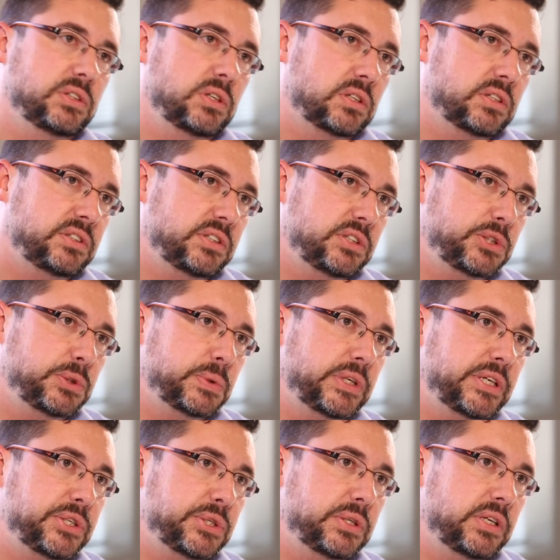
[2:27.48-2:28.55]
got a
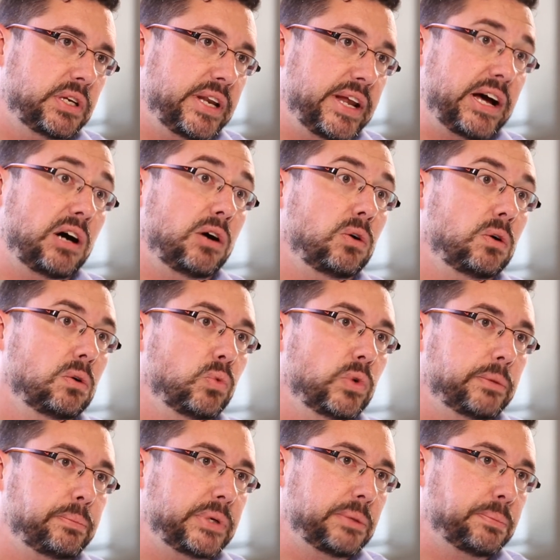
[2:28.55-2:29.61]
situation now
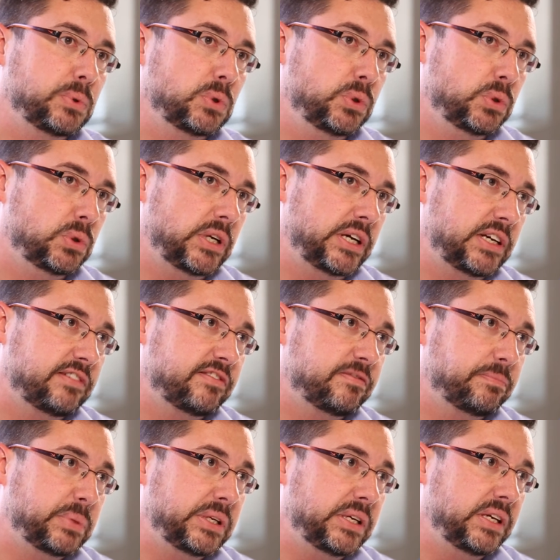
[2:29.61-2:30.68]
where people who
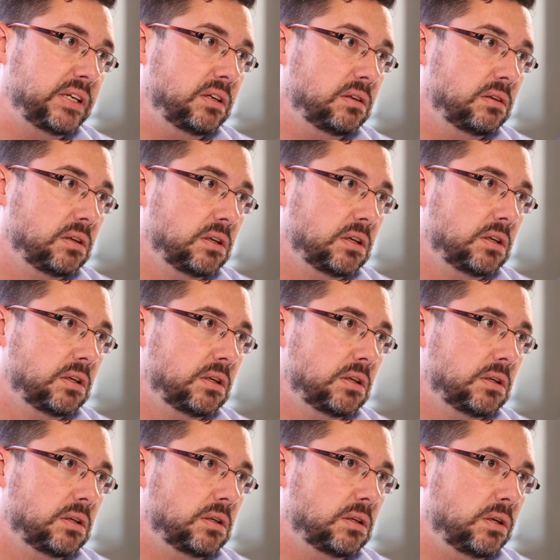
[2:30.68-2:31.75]
have been
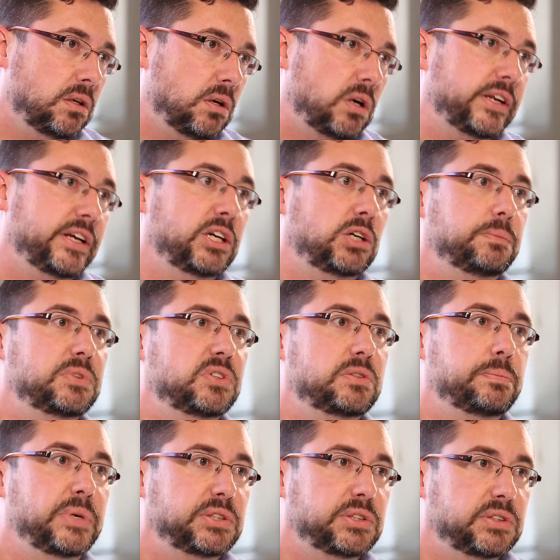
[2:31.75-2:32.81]
not helped as
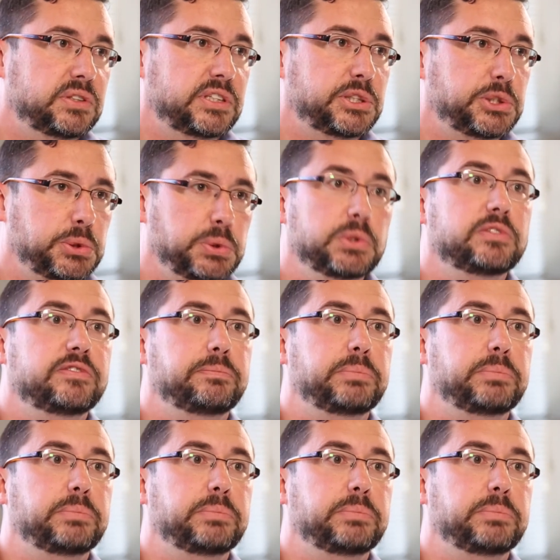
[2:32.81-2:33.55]
much as they should have